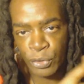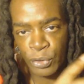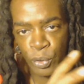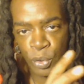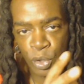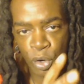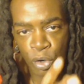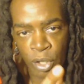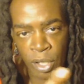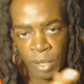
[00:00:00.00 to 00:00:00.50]

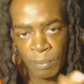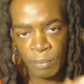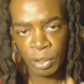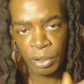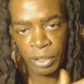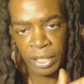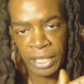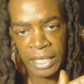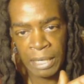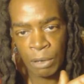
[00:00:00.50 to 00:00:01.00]
through your
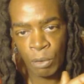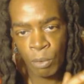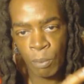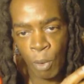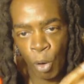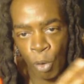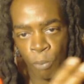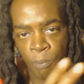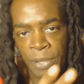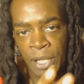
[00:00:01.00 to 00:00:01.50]
community
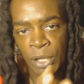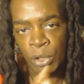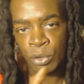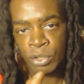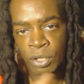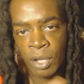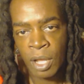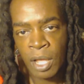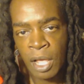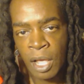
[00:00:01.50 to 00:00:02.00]
or
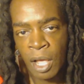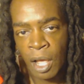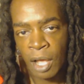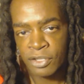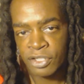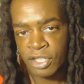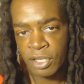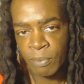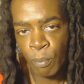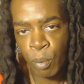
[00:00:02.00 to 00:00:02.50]
build a
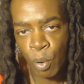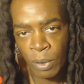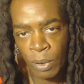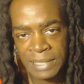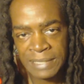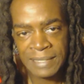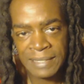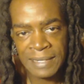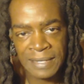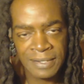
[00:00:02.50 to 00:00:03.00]

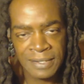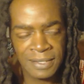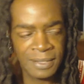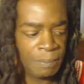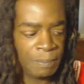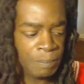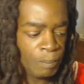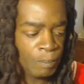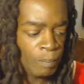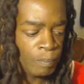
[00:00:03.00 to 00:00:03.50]
support
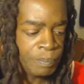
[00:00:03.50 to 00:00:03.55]
system.